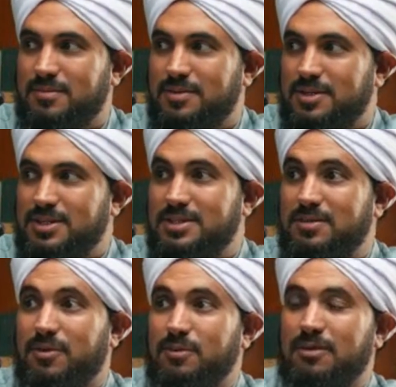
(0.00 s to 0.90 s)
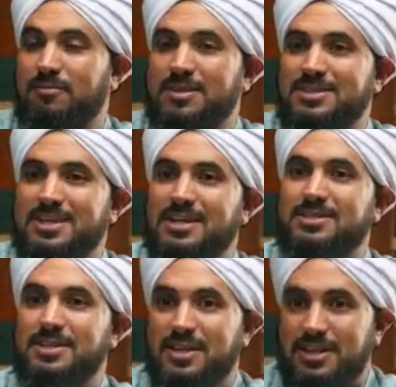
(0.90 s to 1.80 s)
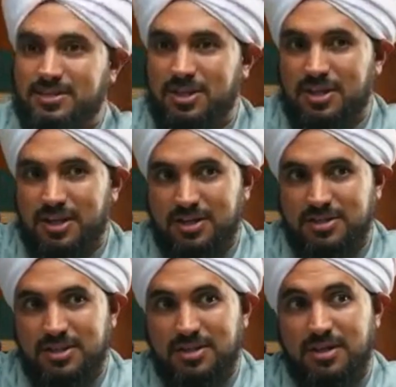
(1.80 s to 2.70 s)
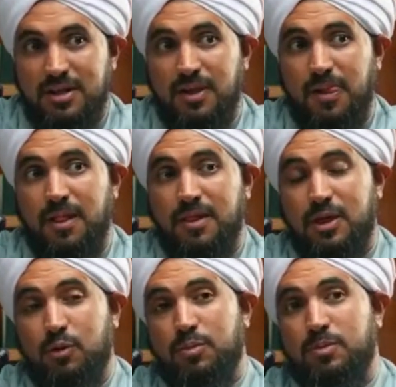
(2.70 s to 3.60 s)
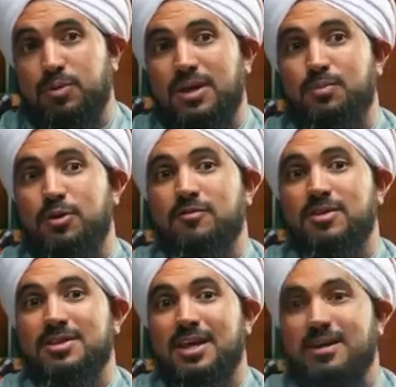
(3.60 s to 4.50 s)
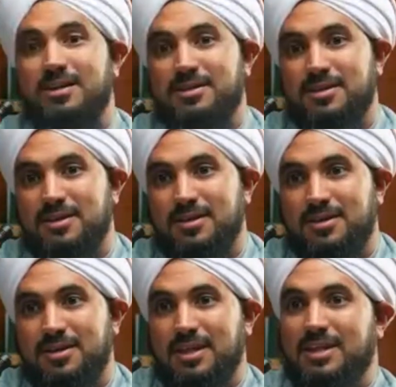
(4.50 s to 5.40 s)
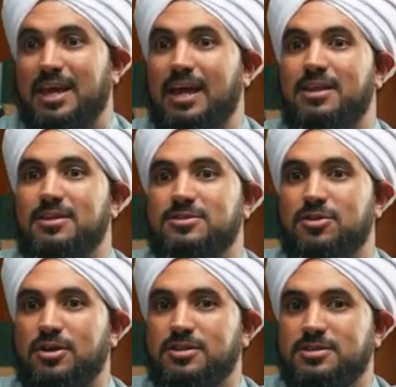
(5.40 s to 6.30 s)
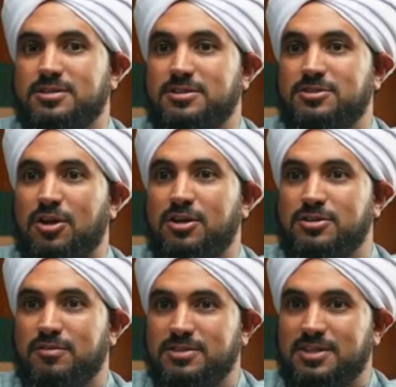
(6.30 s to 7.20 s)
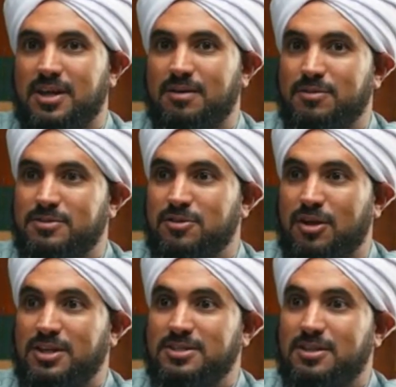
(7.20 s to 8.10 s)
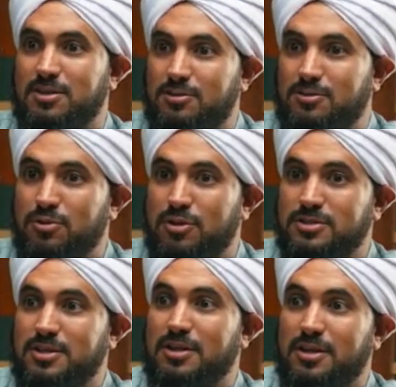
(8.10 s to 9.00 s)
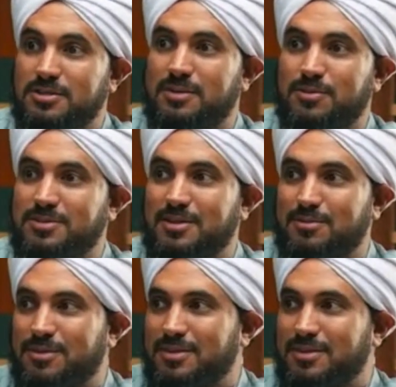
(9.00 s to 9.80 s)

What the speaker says: He said from every succeeding generation, there will be people of integrity that carry this knowledge of Islam, this knowledge that Rasulullah sallallahu alaihi wasallam sent to us.